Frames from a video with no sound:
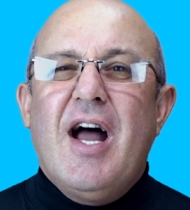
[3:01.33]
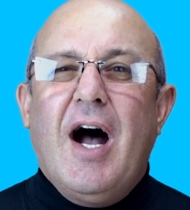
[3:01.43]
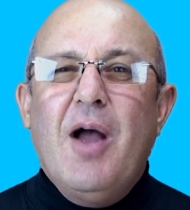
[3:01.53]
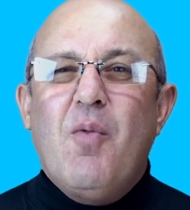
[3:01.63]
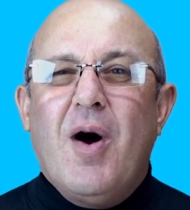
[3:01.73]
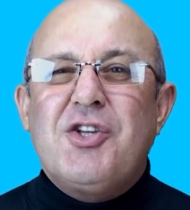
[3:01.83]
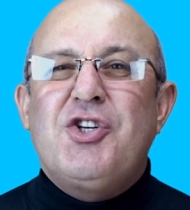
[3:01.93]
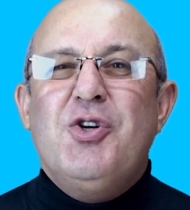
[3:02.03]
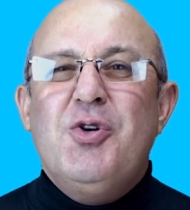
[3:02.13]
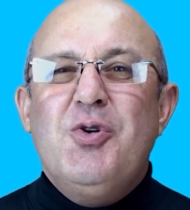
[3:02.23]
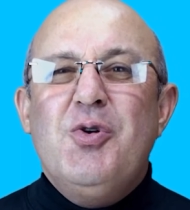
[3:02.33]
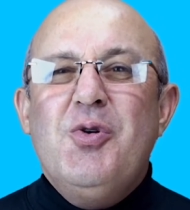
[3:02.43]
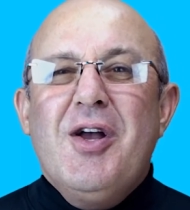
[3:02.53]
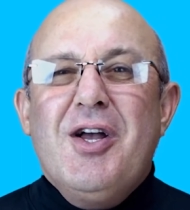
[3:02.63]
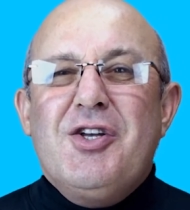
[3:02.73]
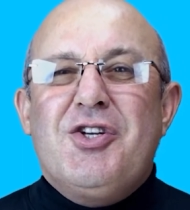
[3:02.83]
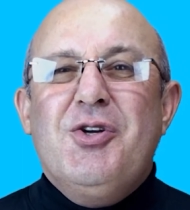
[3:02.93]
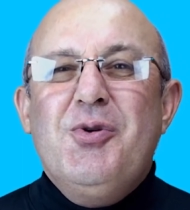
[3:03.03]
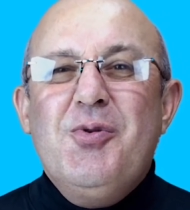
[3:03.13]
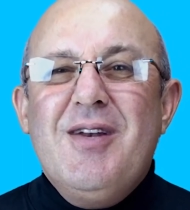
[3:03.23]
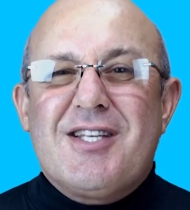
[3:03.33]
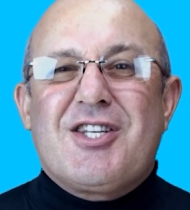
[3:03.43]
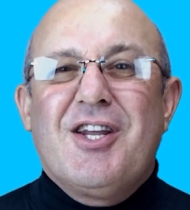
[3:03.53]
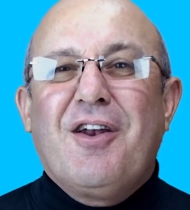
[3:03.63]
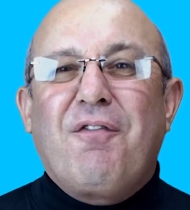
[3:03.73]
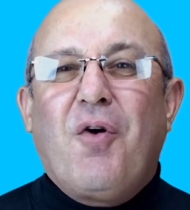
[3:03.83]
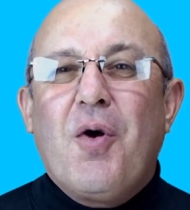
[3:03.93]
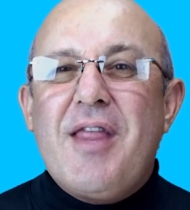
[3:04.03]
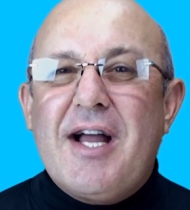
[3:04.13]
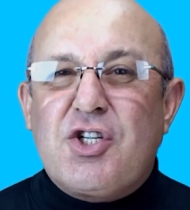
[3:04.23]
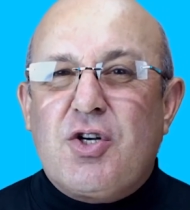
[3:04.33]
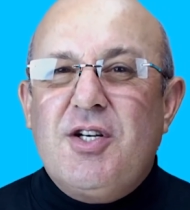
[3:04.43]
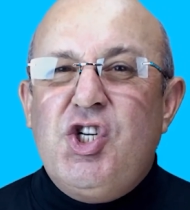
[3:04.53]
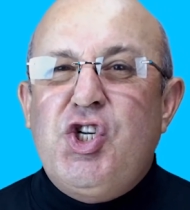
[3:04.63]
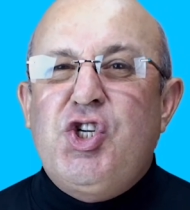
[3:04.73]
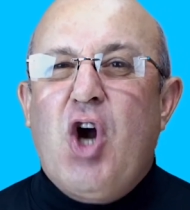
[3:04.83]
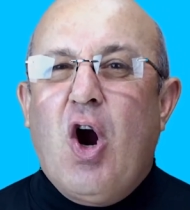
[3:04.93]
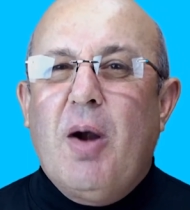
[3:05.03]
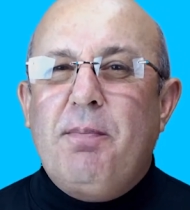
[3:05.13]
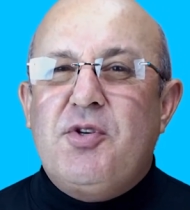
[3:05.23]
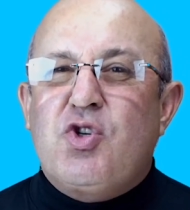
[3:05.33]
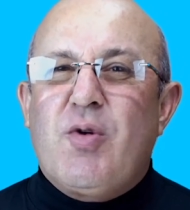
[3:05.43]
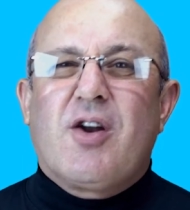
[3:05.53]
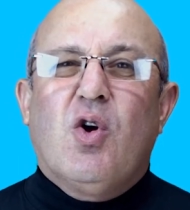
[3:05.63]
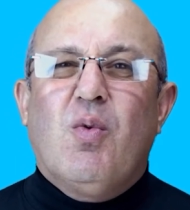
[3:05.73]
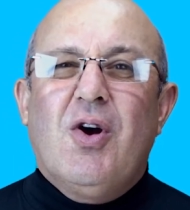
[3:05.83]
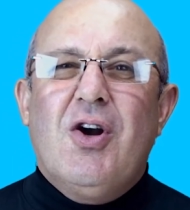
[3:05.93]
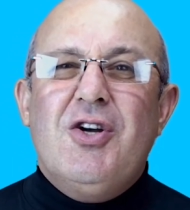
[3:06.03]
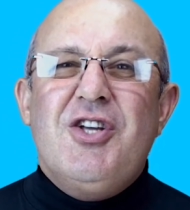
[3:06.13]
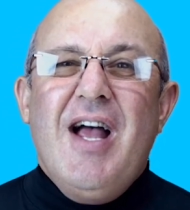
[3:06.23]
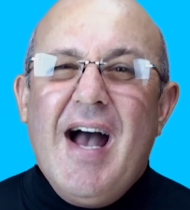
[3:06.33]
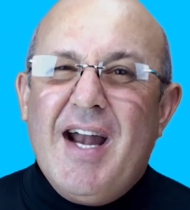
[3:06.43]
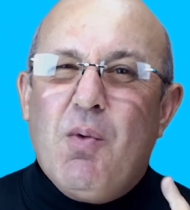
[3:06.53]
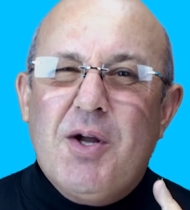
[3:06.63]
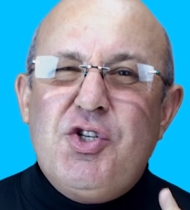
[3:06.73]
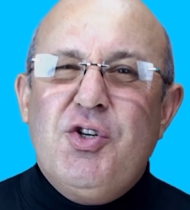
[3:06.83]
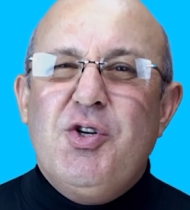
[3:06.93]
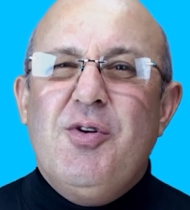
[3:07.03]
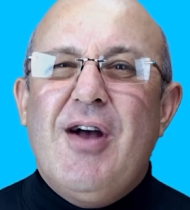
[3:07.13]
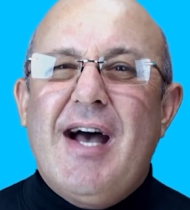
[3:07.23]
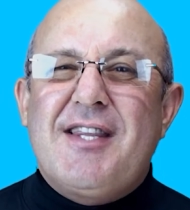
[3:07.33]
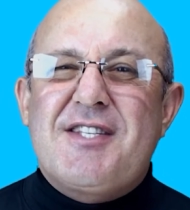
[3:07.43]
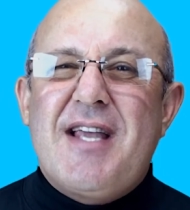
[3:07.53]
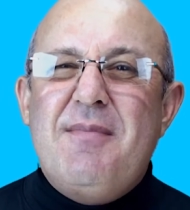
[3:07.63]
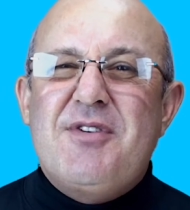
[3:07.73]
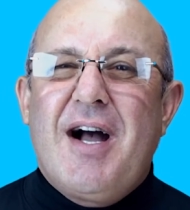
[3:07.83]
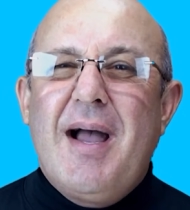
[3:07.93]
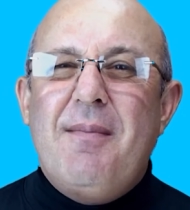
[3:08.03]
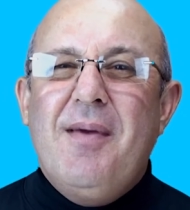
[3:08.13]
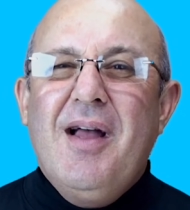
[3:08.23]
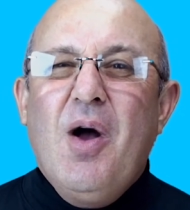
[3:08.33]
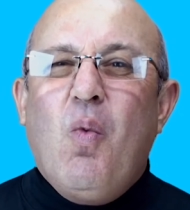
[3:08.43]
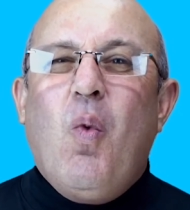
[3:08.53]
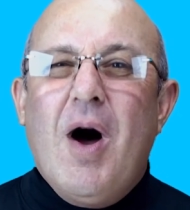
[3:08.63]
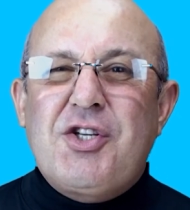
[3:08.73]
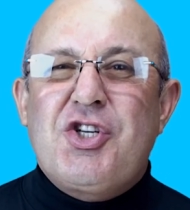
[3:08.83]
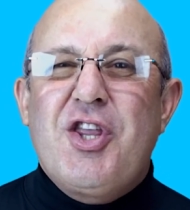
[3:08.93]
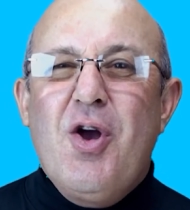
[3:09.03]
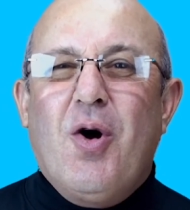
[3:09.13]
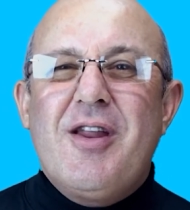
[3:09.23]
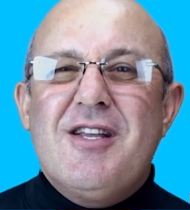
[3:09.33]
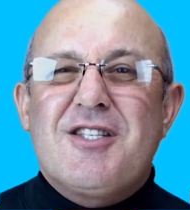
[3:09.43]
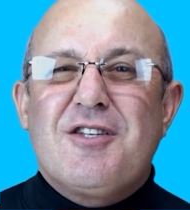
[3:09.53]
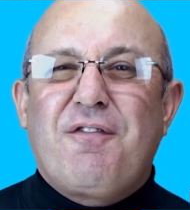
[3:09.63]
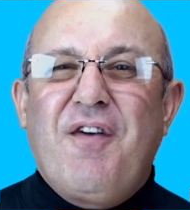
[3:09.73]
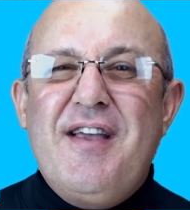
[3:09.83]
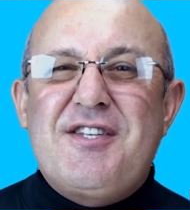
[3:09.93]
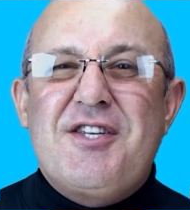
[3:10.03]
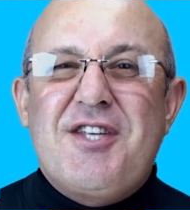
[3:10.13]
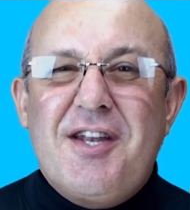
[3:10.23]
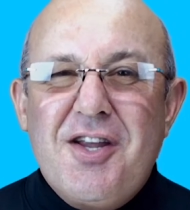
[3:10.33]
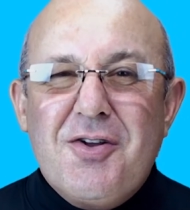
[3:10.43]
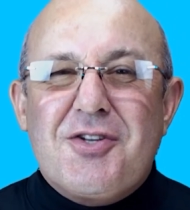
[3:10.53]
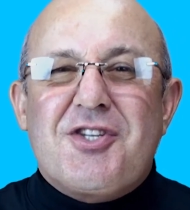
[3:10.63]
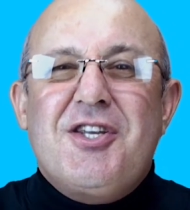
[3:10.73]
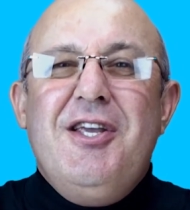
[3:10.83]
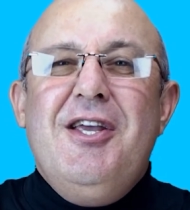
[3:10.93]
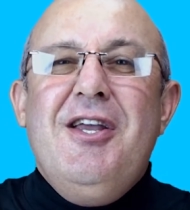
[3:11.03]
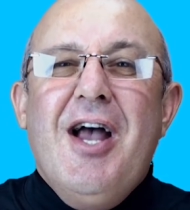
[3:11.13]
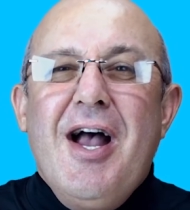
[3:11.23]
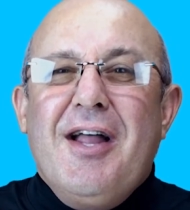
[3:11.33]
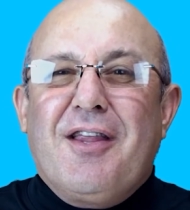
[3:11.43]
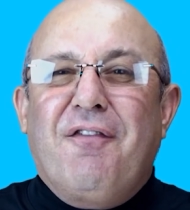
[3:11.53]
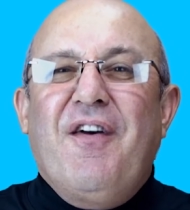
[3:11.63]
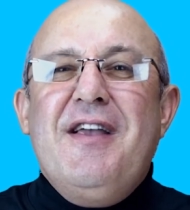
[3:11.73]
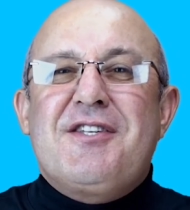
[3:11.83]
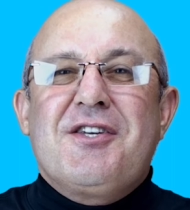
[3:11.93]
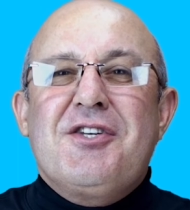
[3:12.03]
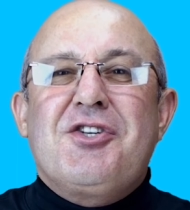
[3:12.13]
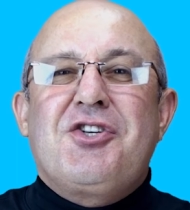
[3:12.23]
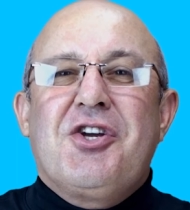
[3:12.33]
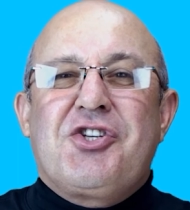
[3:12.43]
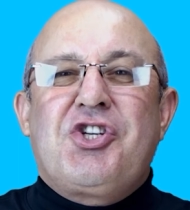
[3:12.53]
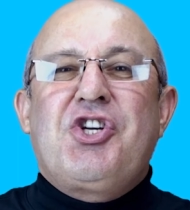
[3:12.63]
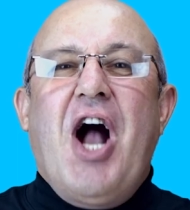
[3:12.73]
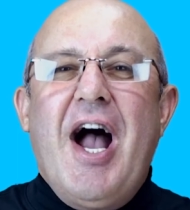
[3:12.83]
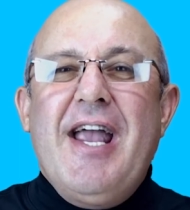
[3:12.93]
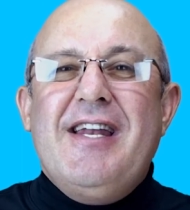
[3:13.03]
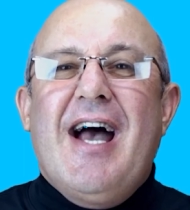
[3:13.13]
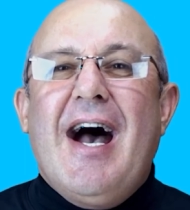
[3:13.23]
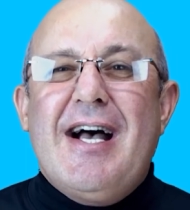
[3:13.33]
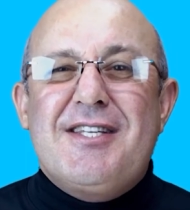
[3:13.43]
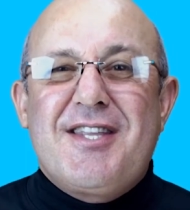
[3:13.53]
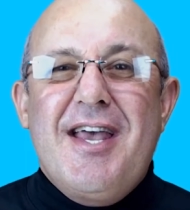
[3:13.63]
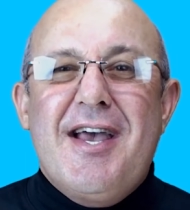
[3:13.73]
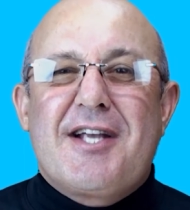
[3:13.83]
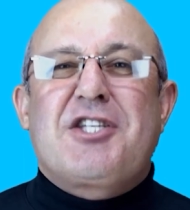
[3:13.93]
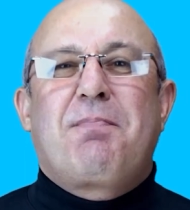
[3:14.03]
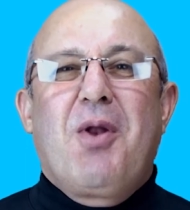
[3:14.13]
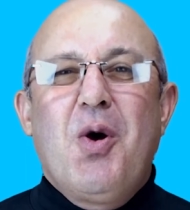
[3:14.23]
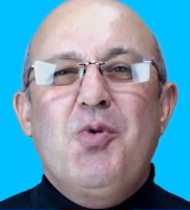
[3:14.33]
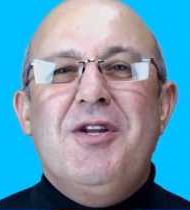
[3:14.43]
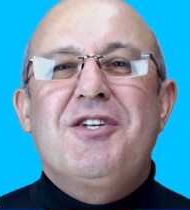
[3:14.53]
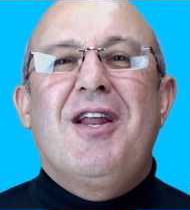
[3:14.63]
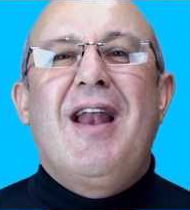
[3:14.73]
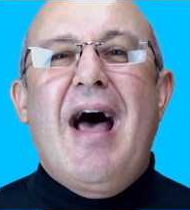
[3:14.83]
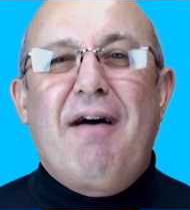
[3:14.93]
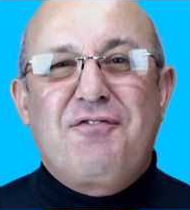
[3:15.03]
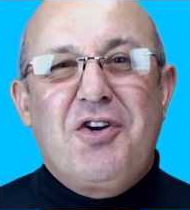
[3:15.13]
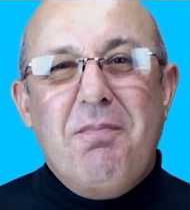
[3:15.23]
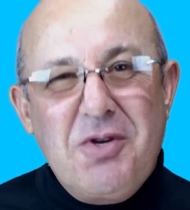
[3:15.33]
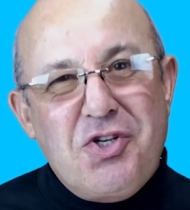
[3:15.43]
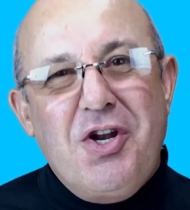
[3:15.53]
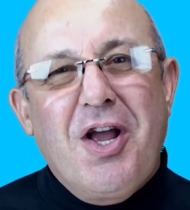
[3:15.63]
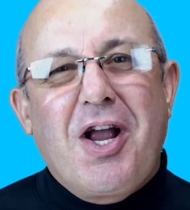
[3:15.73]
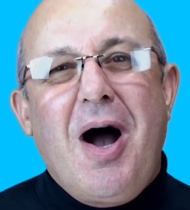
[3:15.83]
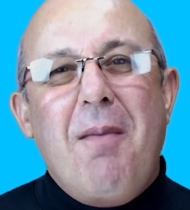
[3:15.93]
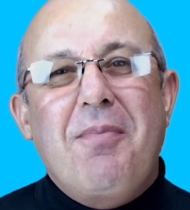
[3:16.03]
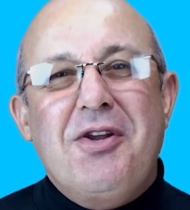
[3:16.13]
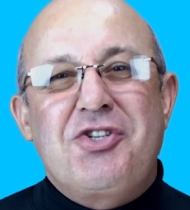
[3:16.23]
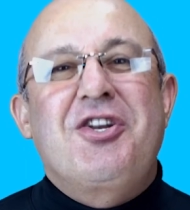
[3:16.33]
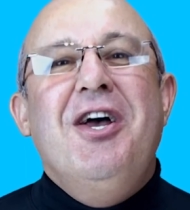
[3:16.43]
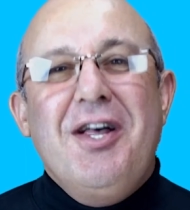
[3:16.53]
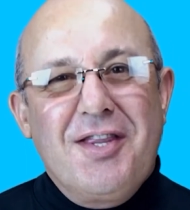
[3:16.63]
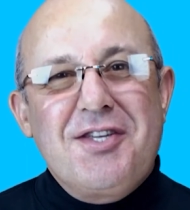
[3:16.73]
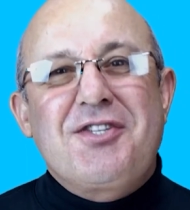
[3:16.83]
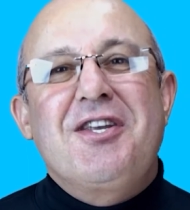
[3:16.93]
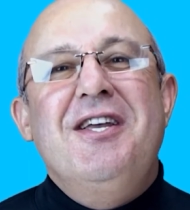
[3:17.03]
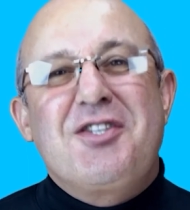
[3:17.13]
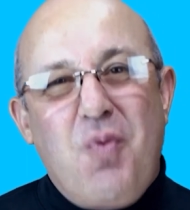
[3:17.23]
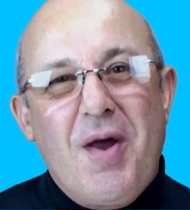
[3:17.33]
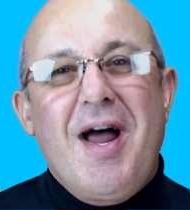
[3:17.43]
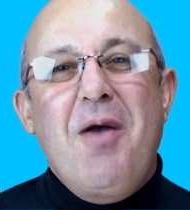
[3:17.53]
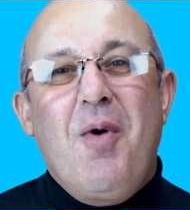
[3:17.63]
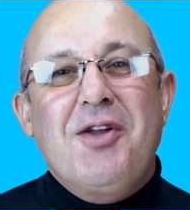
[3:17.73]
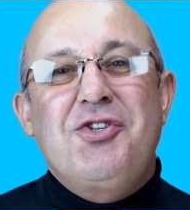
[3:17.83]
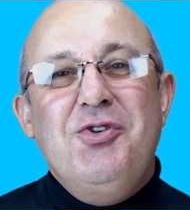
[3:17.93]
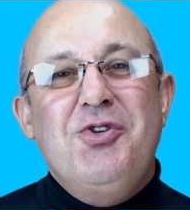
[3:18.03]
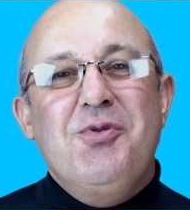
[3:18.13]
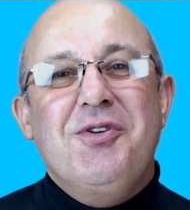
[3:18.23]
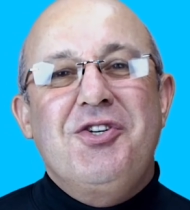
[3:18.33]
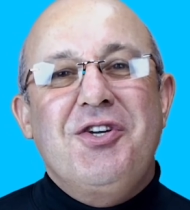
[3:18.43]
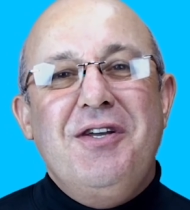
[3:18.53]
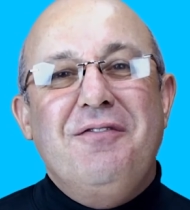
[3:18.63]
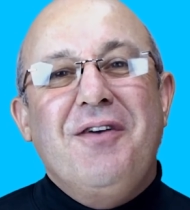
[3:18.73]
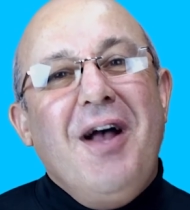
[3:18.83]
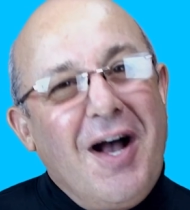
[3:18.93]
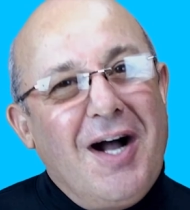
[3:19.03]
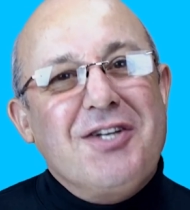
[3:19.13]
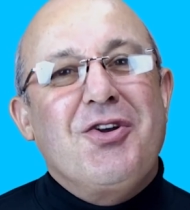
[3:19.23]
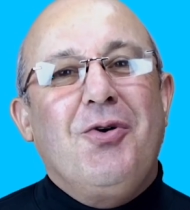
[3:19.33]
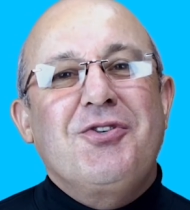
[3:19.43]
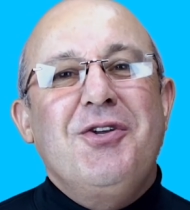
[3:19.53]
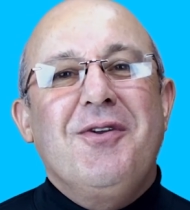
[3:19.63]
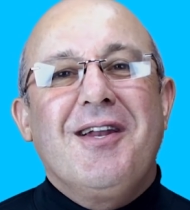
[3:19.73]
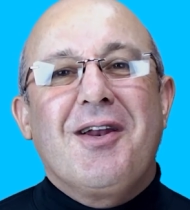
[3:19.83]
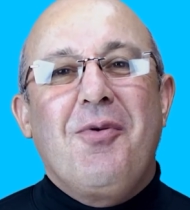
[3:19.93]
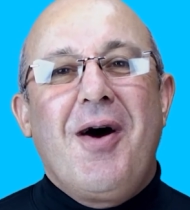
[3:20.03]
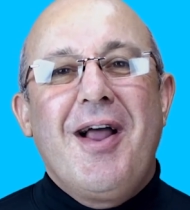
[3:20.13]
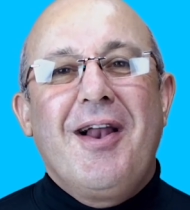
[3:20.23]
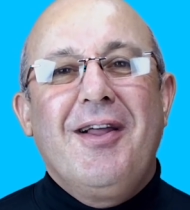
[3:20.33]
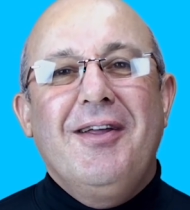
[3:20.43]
I want you to listen for that sharp trigger word, and I want you to at the same time watch the audience's faces, and you'll see their faces just shine as they explode into laughter. Mission accomplished. This is what I want you to achieve. I'll talk to you in a little while.